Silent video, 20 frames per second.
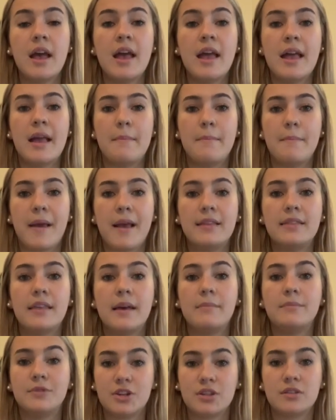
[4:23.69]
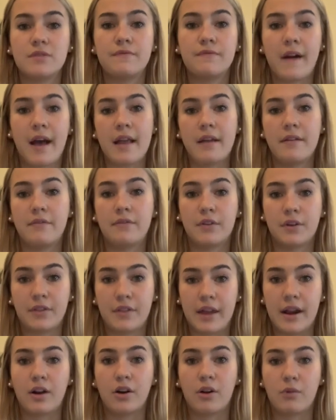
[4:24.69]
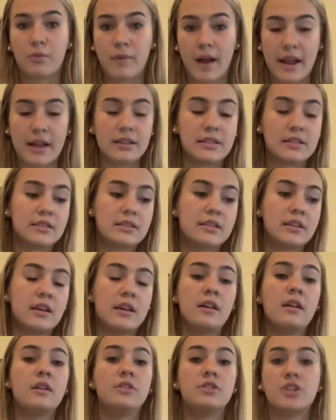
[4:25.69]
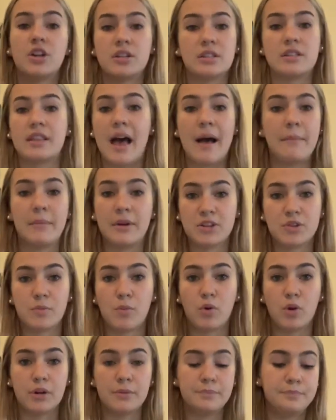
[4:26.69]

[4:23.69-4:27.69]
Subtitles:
it made them just fight for their rights just that much more.